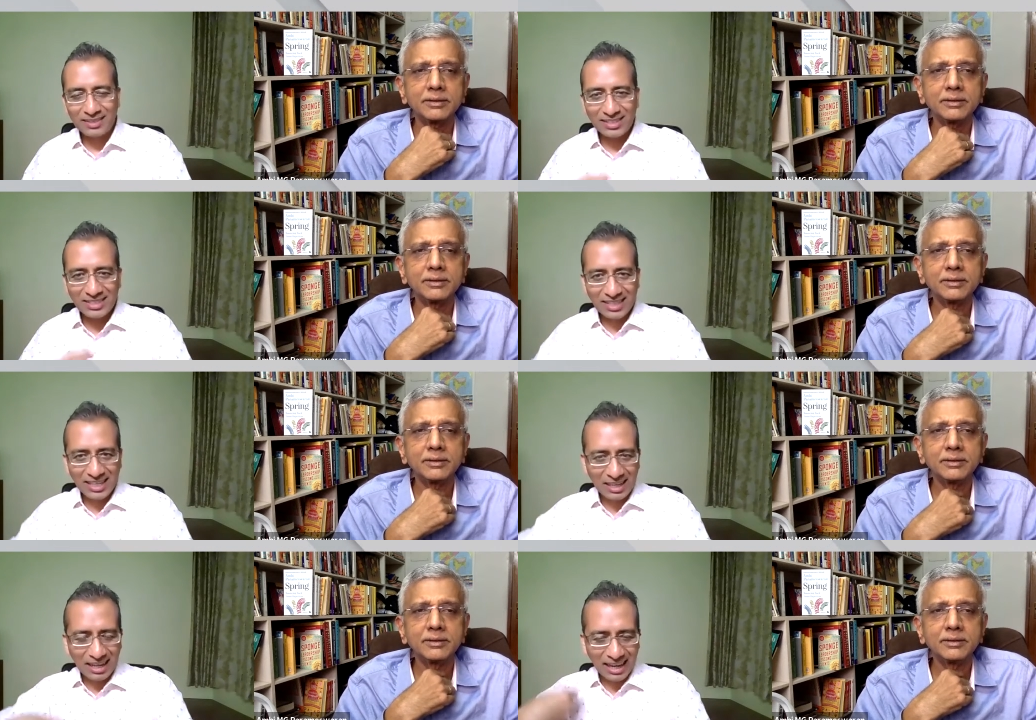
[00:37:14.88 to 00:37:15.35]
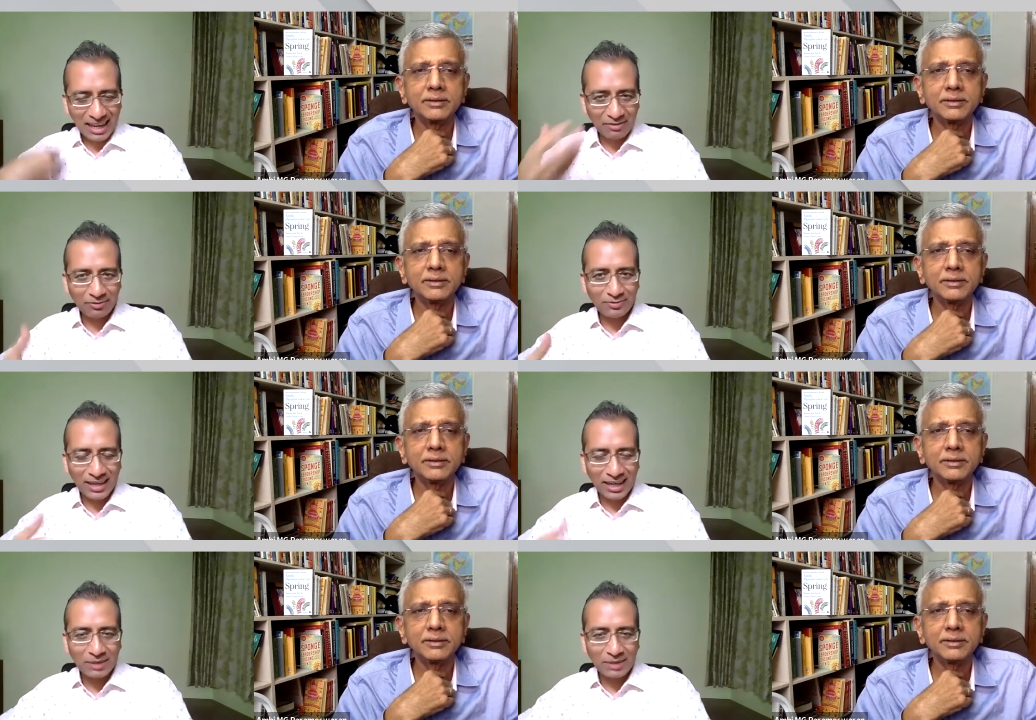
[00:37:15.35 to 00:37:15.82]
Speaker 1: still
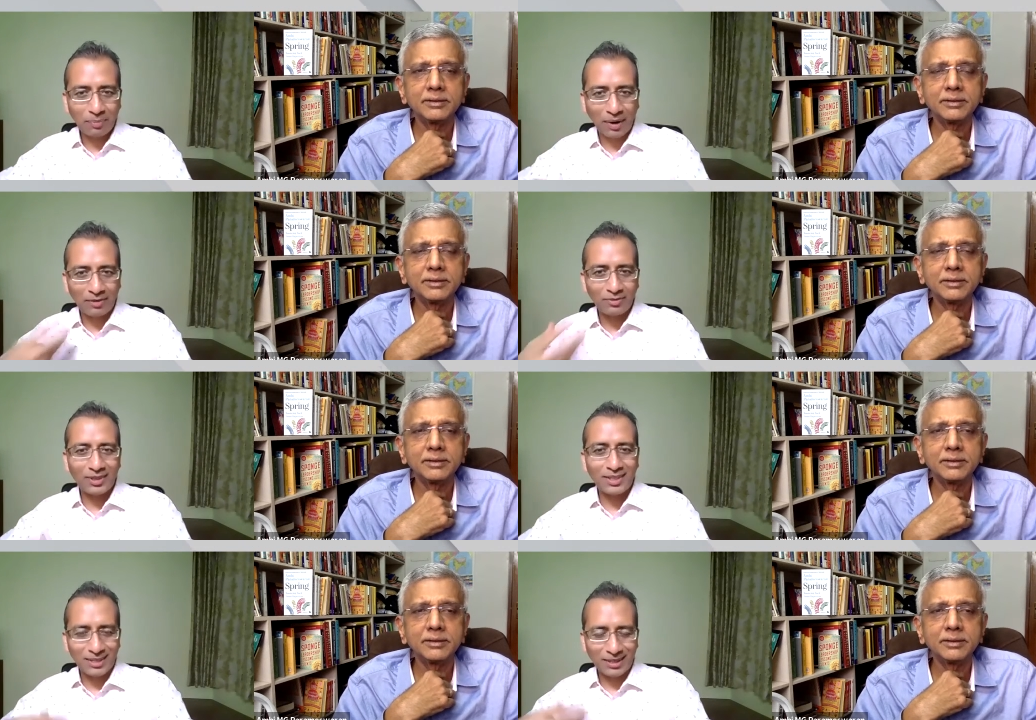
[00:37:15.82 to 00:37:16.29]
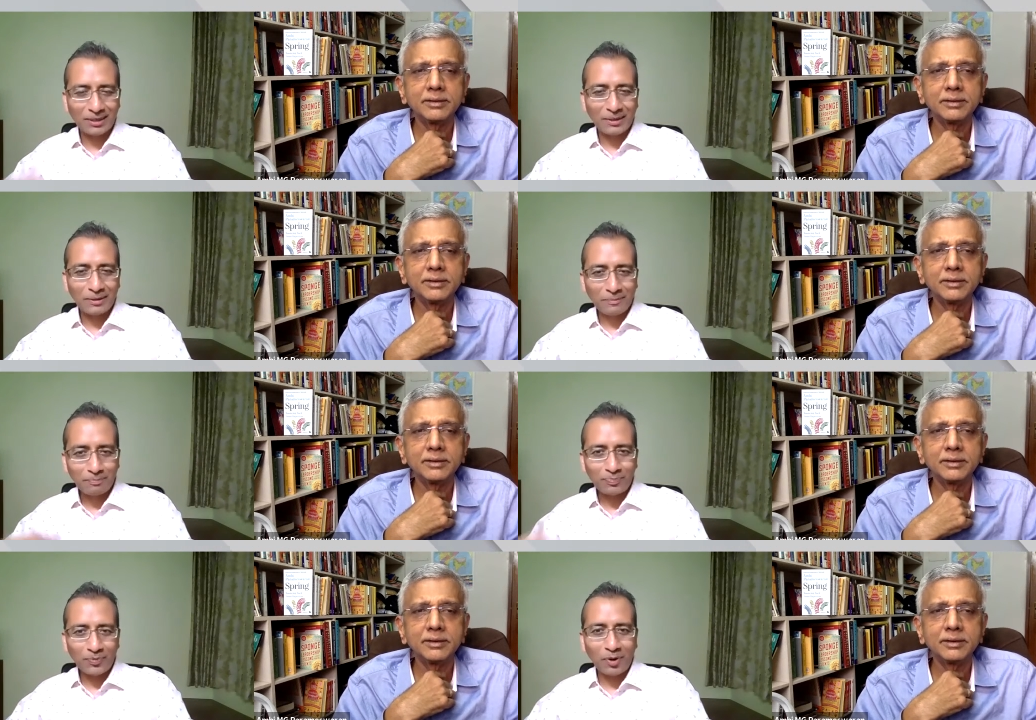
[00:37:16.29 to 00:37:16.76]
have that power
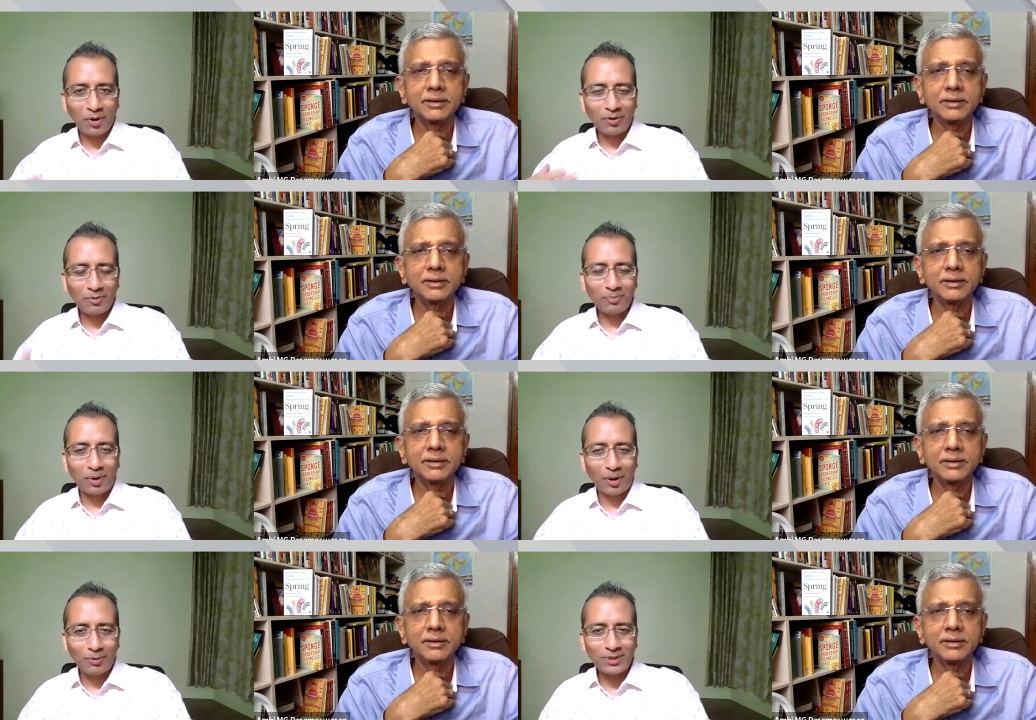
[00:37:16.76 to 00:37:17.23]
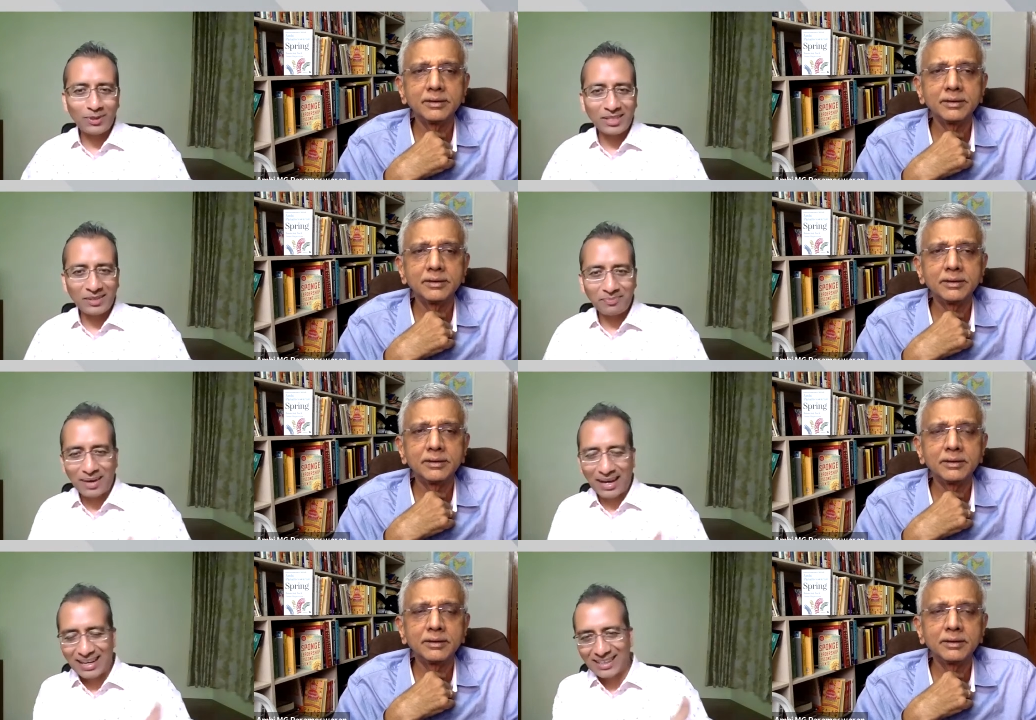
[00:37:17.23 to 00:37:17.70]
of
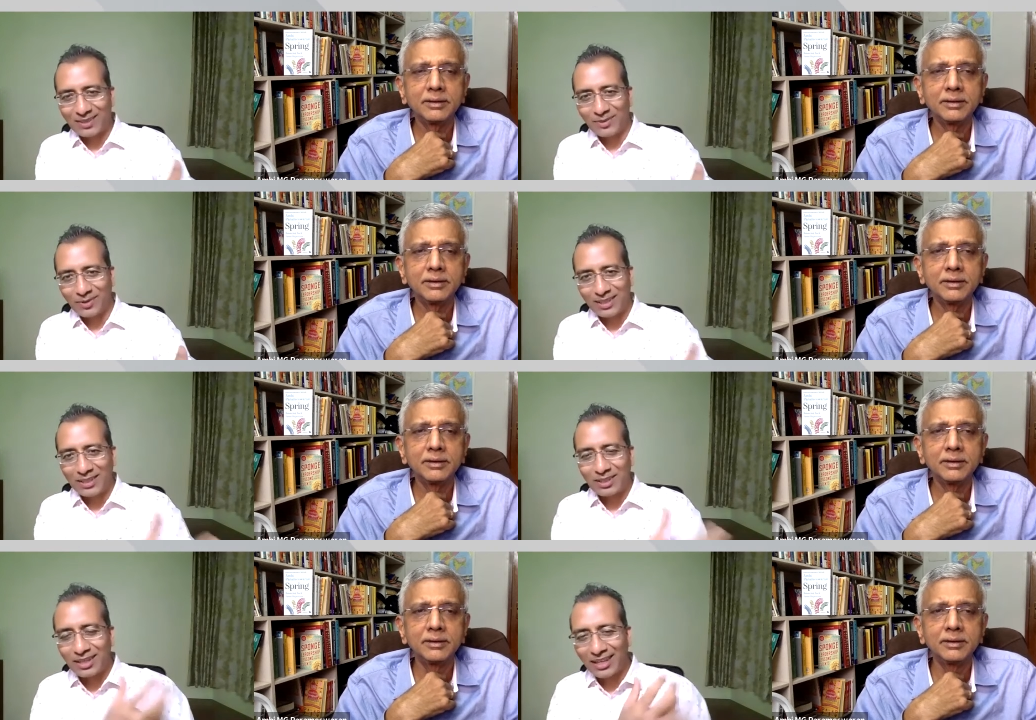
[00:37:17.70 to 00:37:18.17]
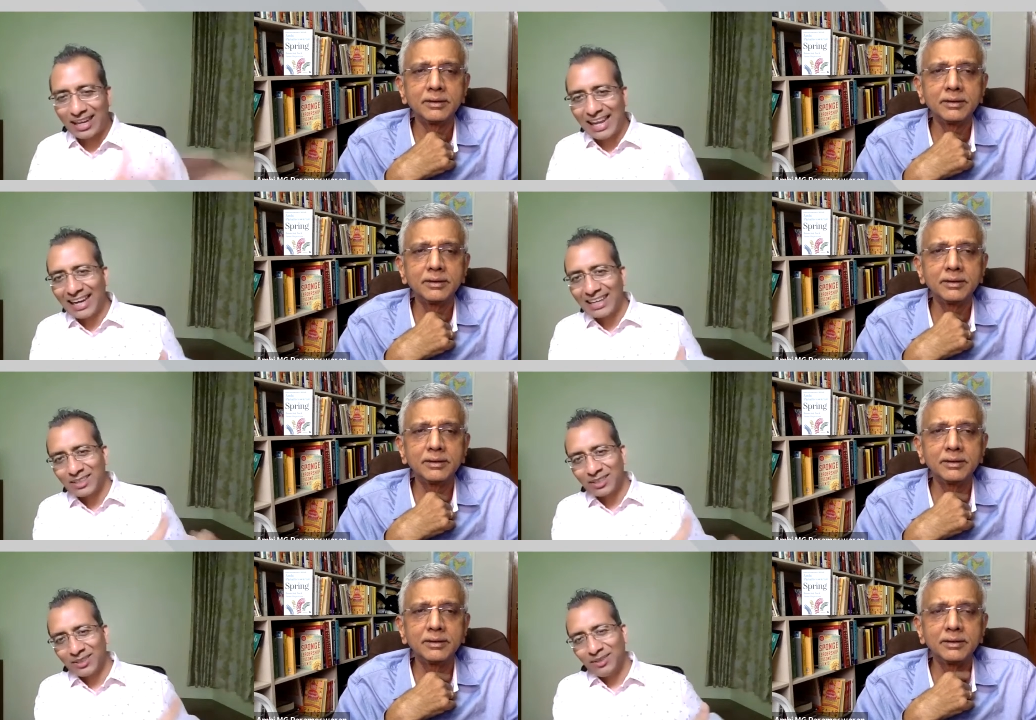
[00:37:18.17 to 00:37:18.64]
bouncing back. You can
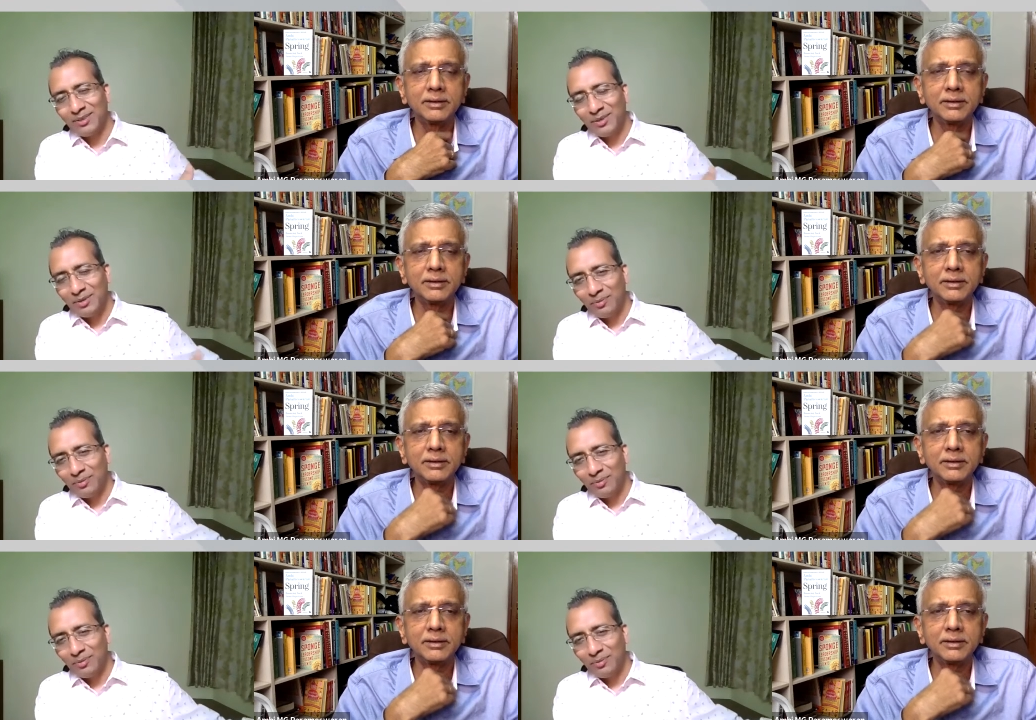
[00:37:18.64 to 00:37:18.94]
collect